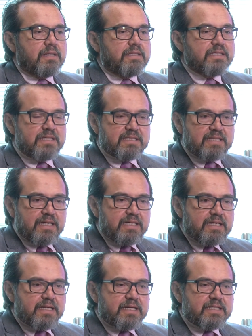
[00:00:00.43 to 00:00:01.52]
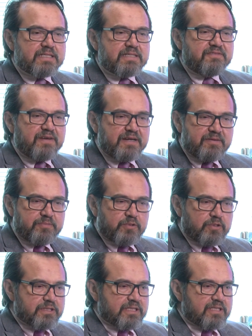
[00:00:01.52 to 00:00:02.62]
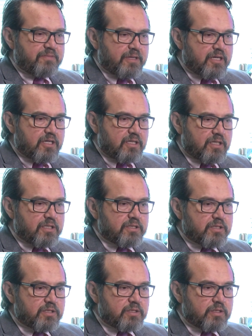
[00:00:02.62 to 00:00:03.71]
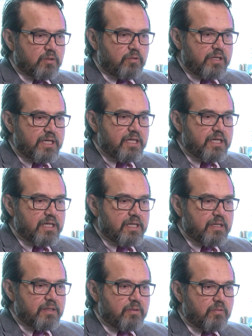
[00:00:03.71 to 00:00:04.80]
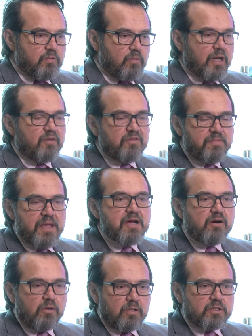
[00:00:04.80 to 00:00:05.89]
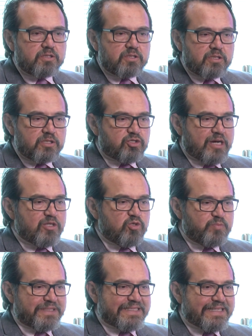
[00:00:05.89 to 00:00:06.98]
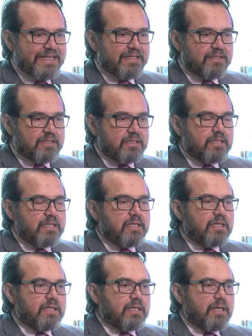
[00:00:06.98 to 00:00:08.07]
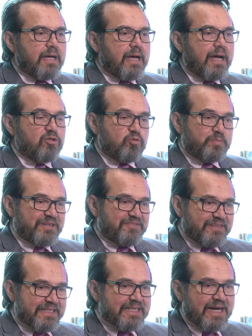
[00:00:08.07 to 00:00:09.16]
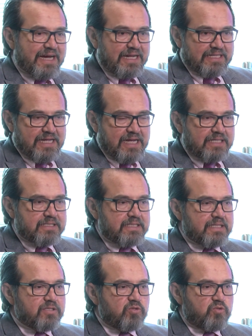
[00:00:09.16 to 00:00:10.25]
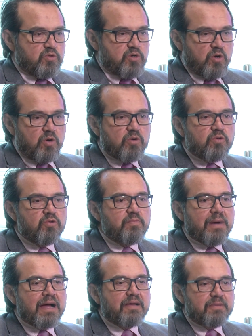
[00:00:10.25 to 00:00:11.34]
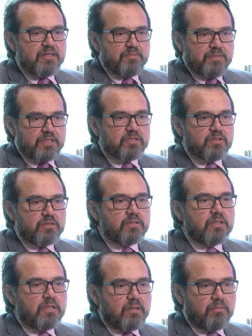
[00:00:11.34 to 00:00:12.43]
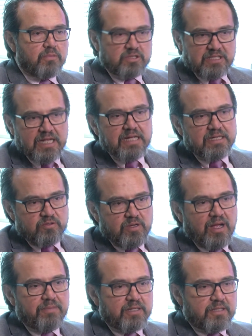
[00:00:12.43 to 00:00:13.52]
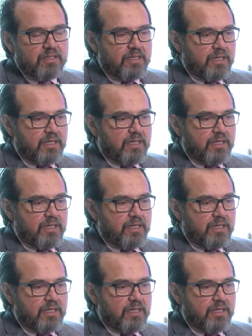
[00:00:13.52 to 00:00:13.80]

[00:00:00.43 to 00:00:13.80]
This study is very important because we, one of the main goals trying to predict and to prevent heart attacks is to know who might be the person most likely to have it.